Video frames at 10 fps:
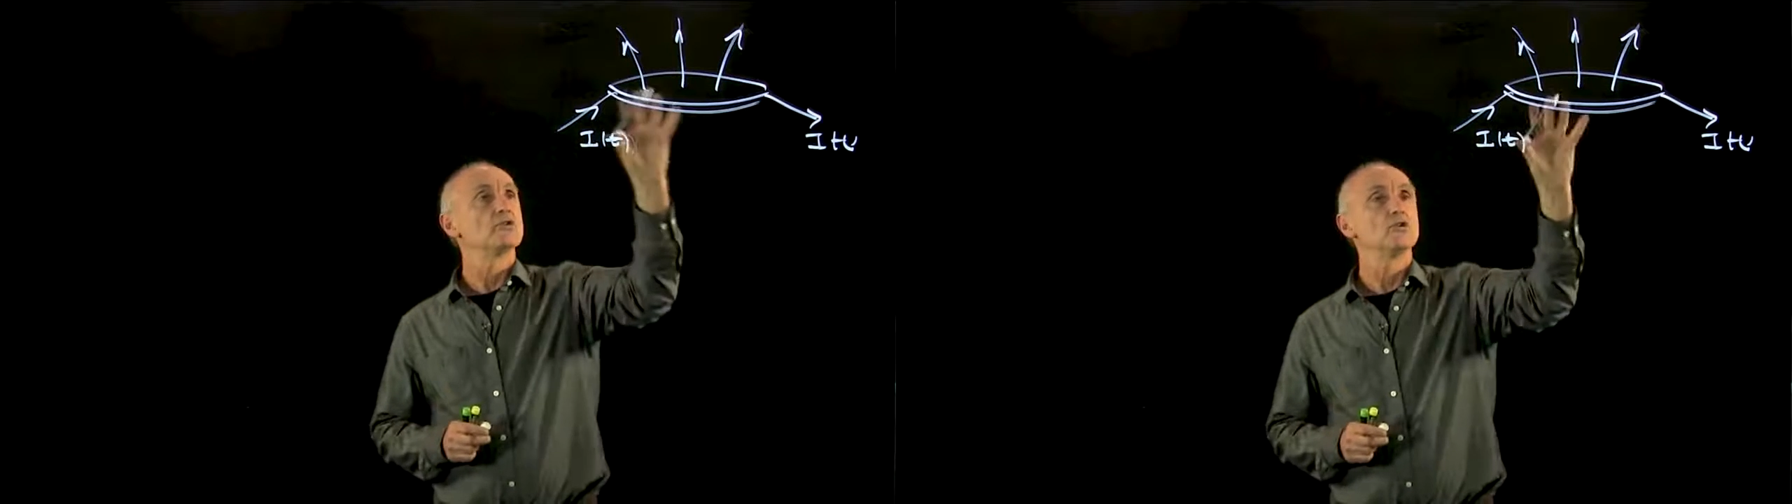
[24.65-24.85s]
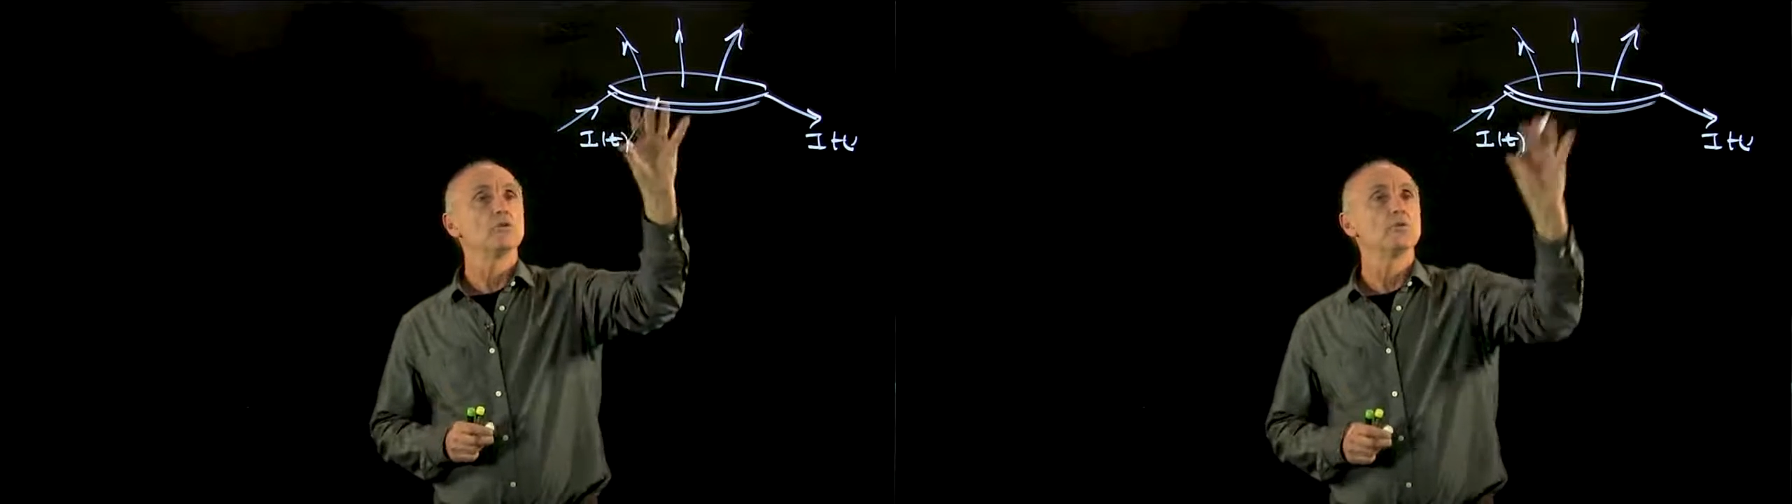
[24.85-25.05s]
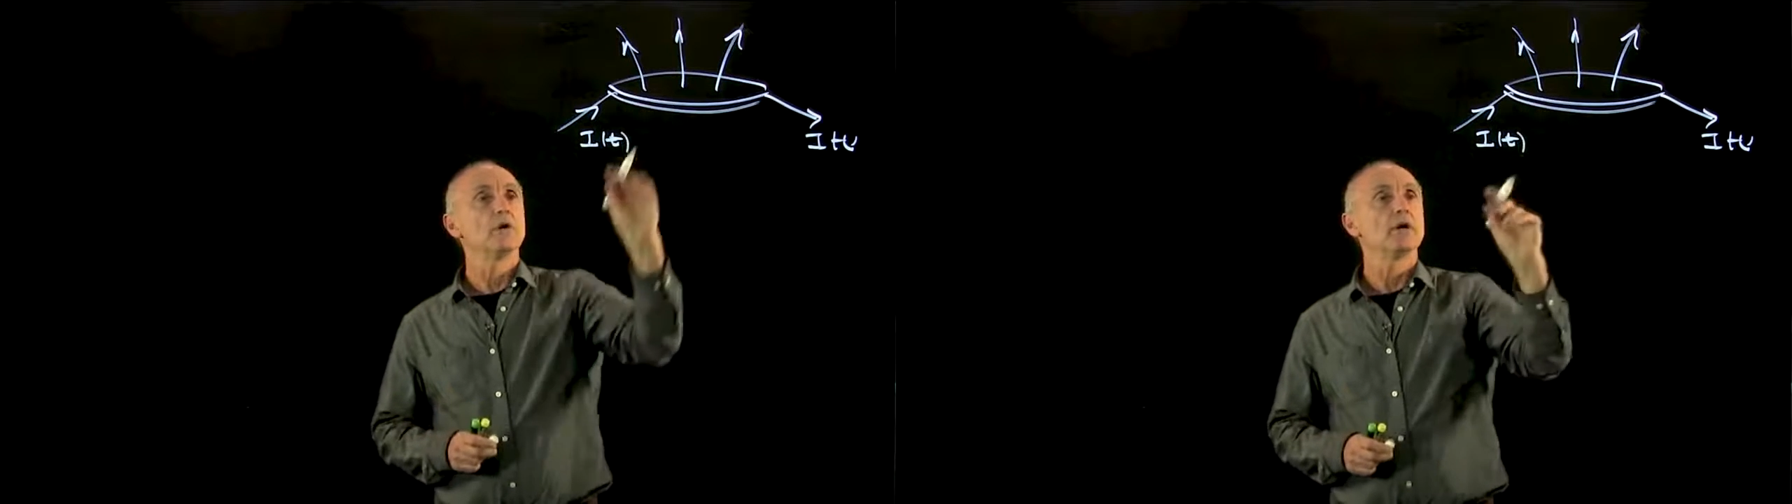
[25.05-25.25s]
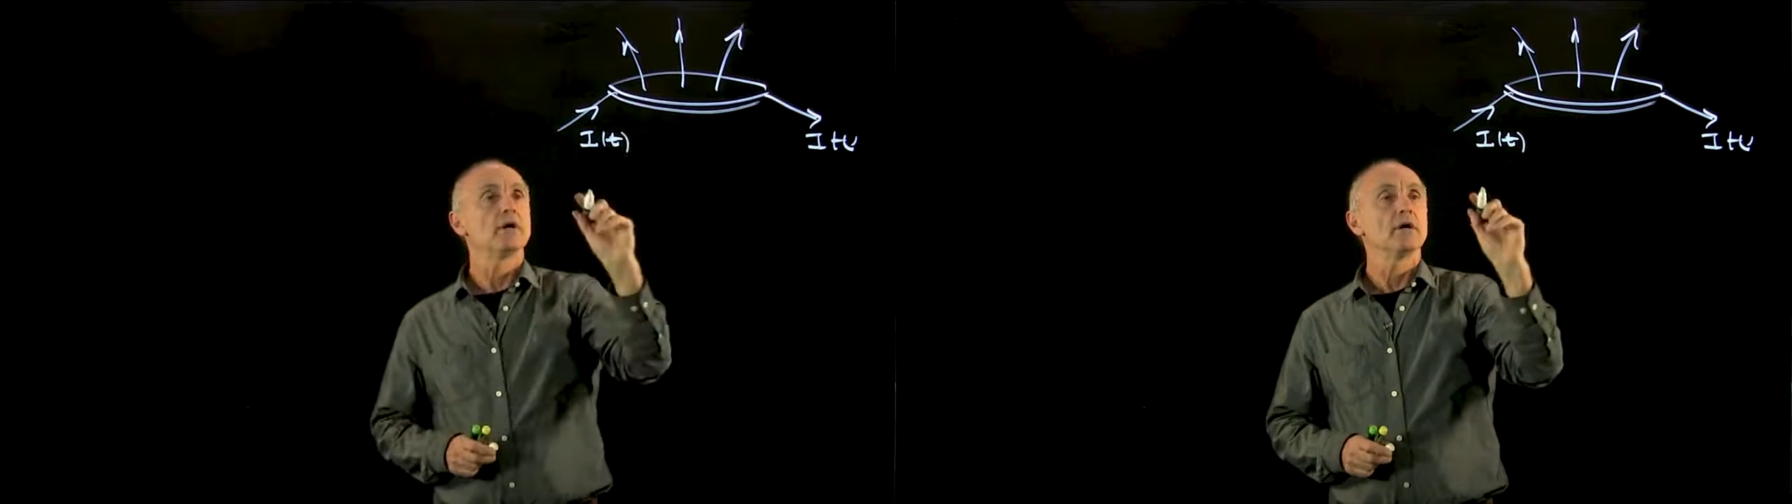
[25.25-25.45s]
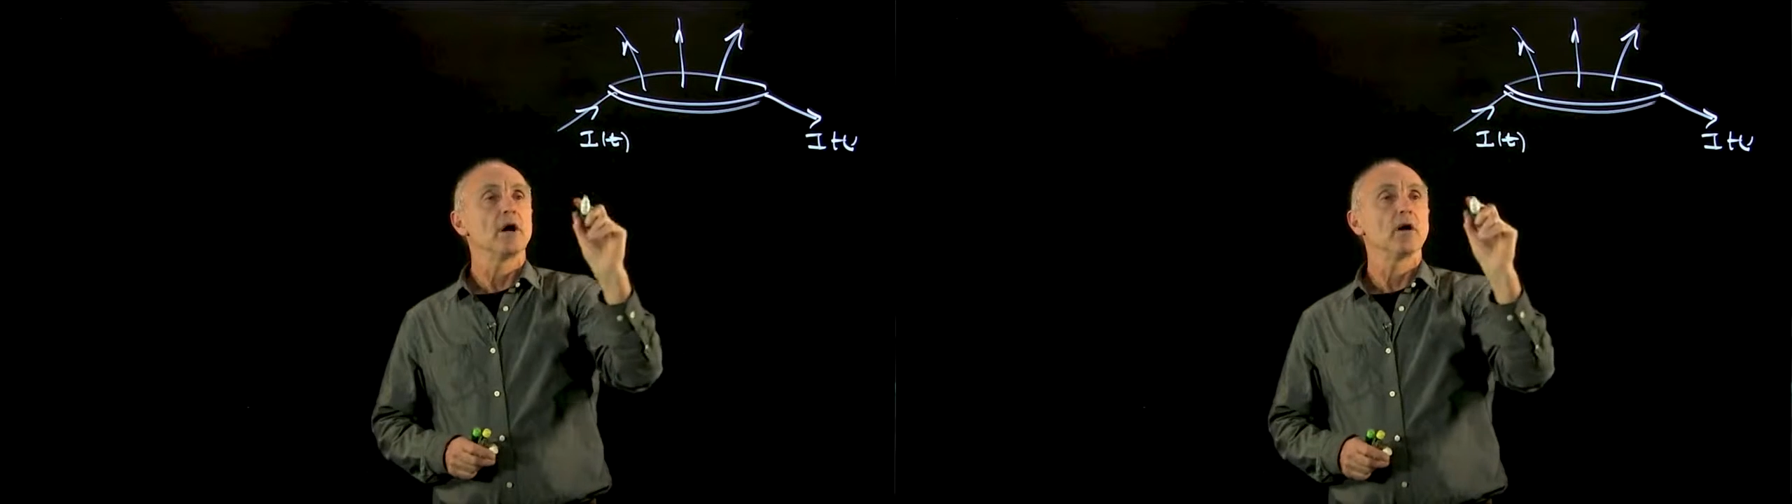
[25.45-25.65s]
to
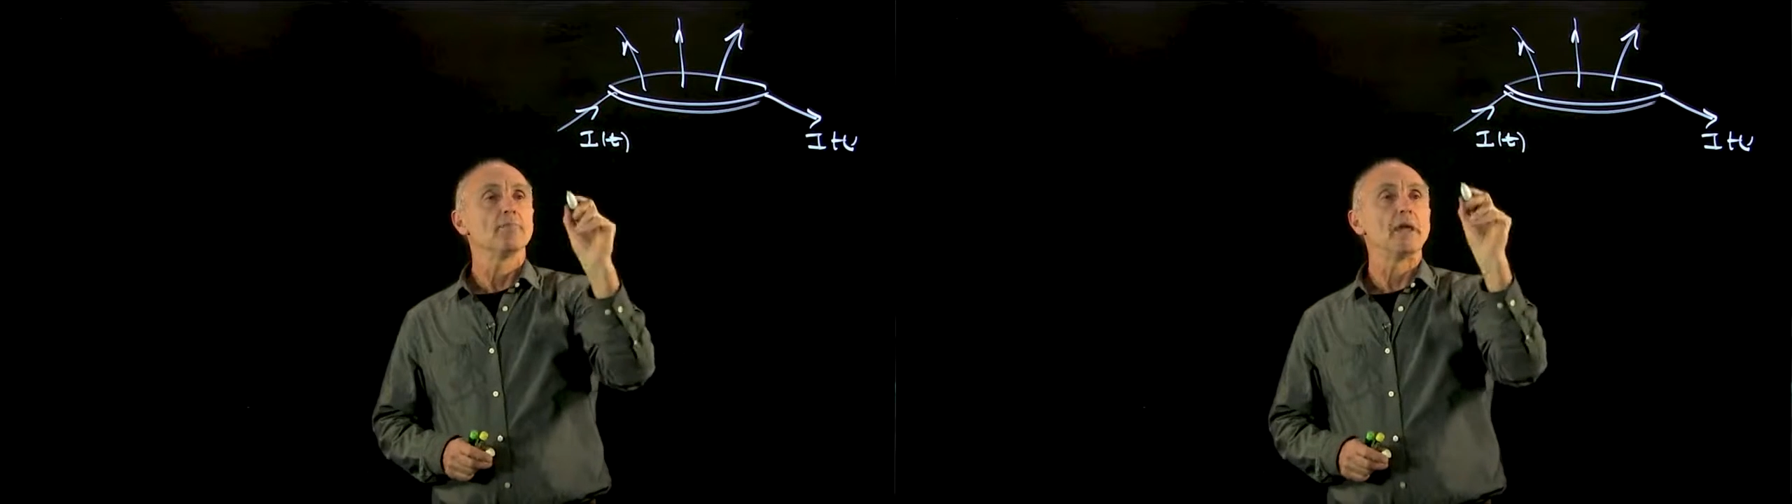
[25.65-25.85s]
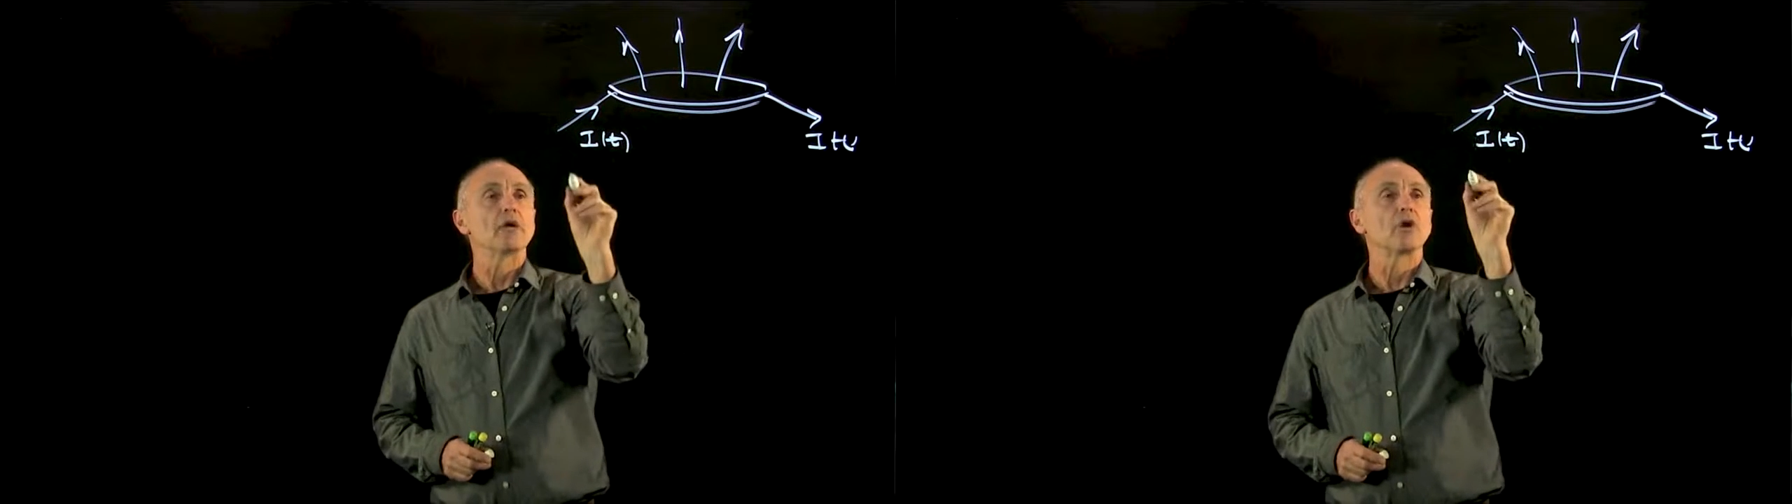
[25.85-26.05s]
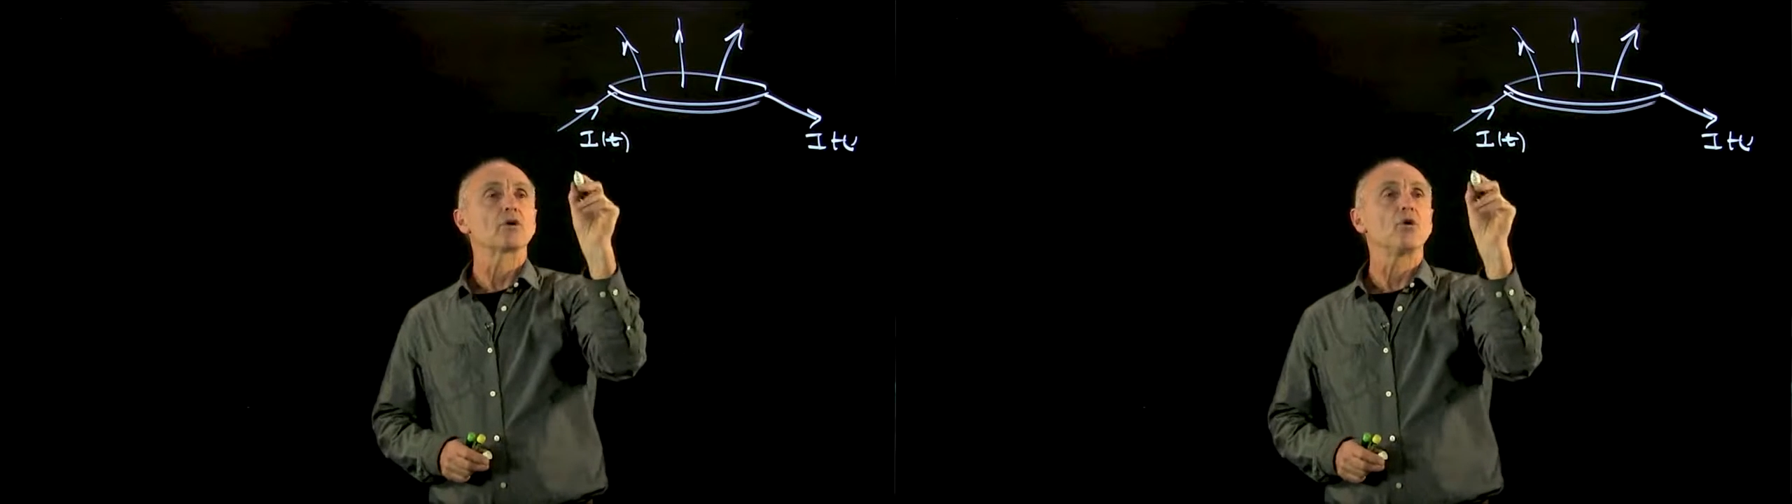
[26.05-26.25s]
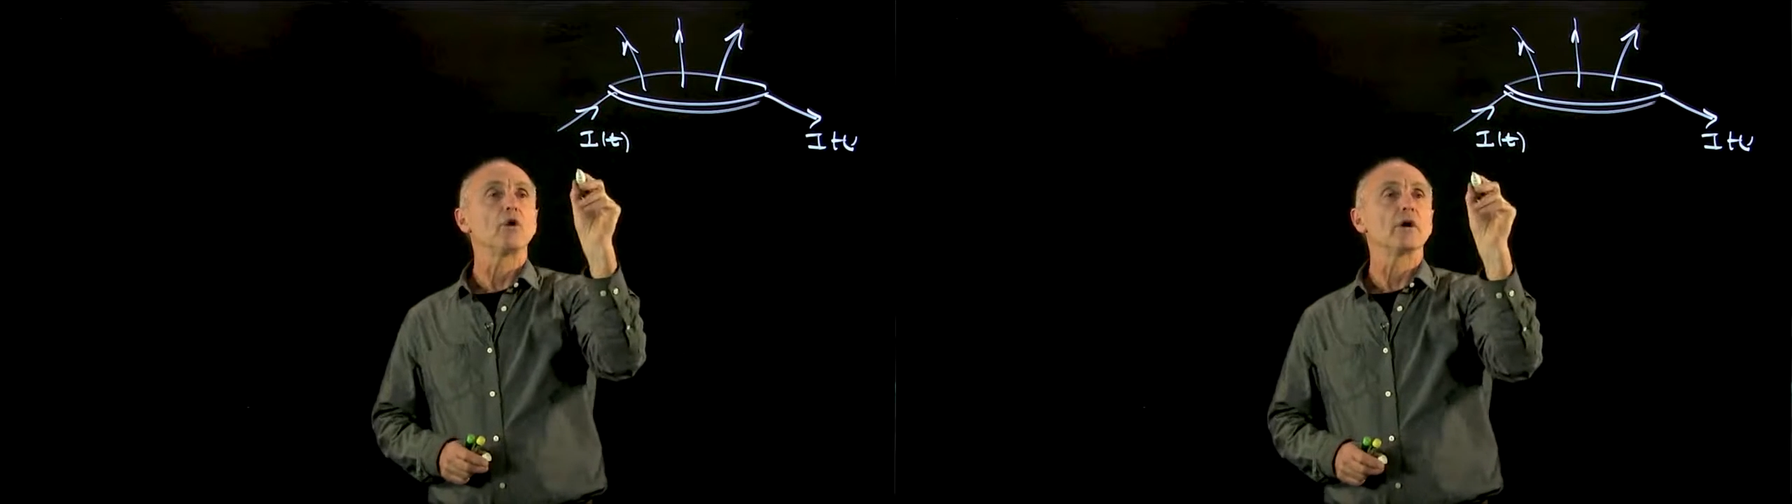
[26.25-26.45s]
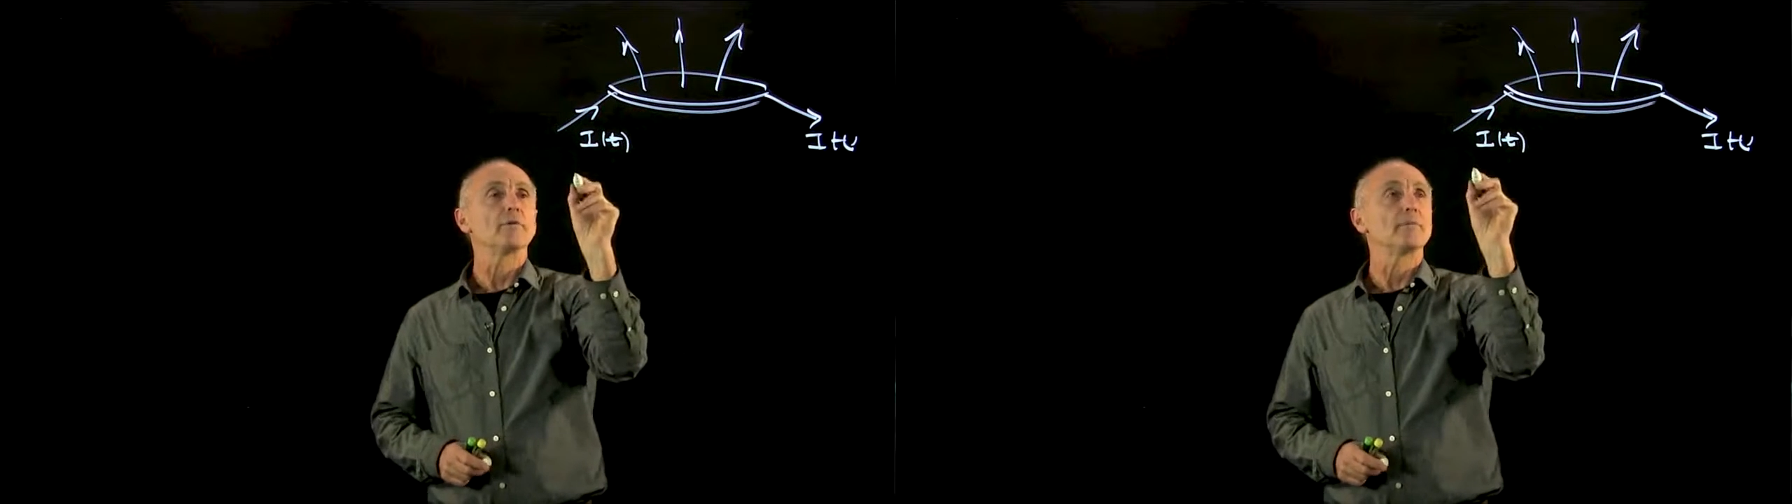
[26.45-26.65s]
make our
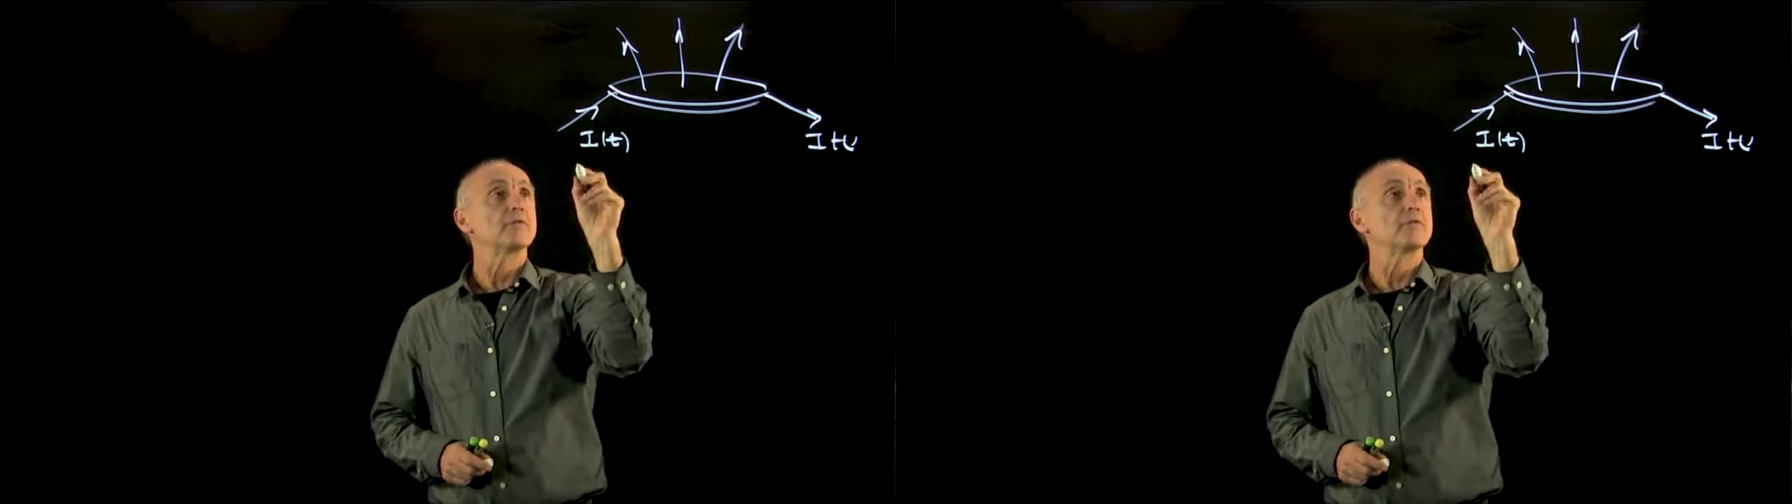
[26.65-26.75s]
coil,